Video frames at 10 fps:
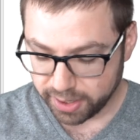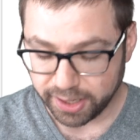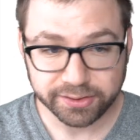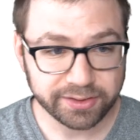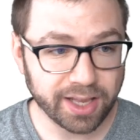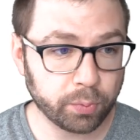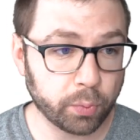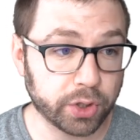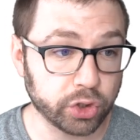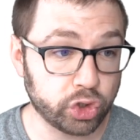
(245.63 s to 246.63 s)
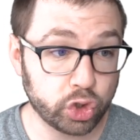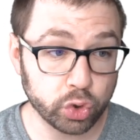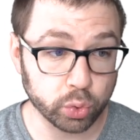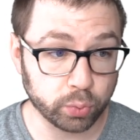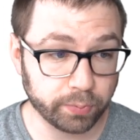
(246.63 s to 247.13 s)
Instead, what we could
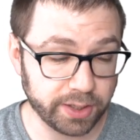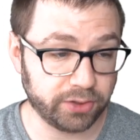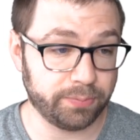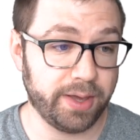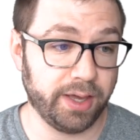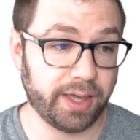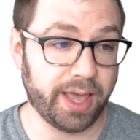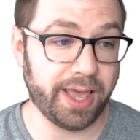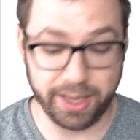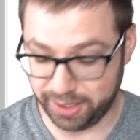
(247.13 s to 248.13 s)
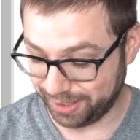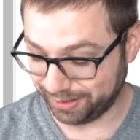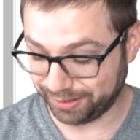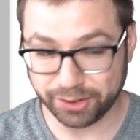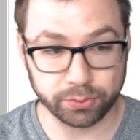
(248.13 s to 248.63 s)
do is make a
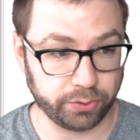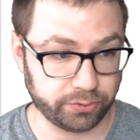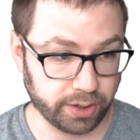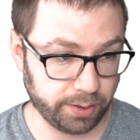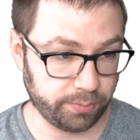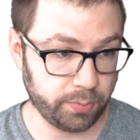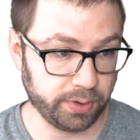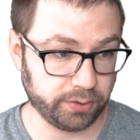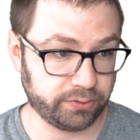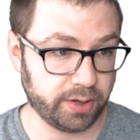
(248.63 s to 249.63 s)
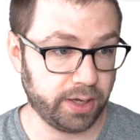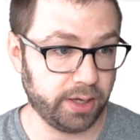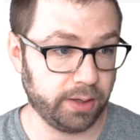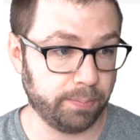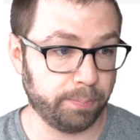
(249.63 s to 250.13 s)
literal type. We can
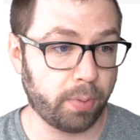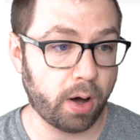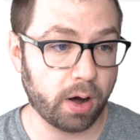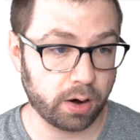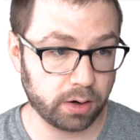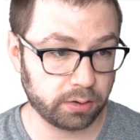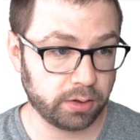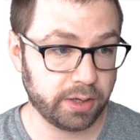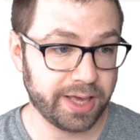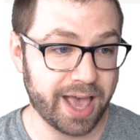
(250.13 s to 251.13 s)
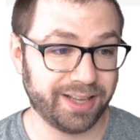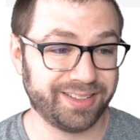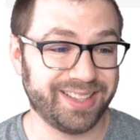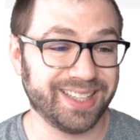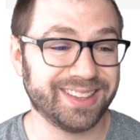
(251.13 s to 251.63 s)
say bar has
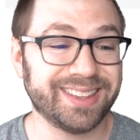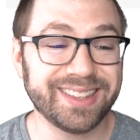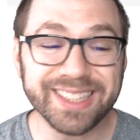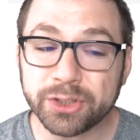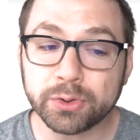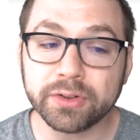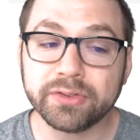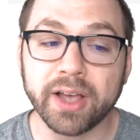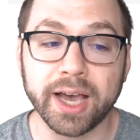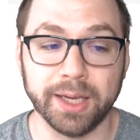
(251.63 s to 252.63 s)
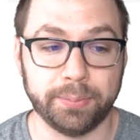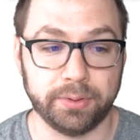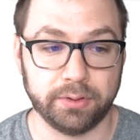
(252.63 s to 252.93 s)
the literal type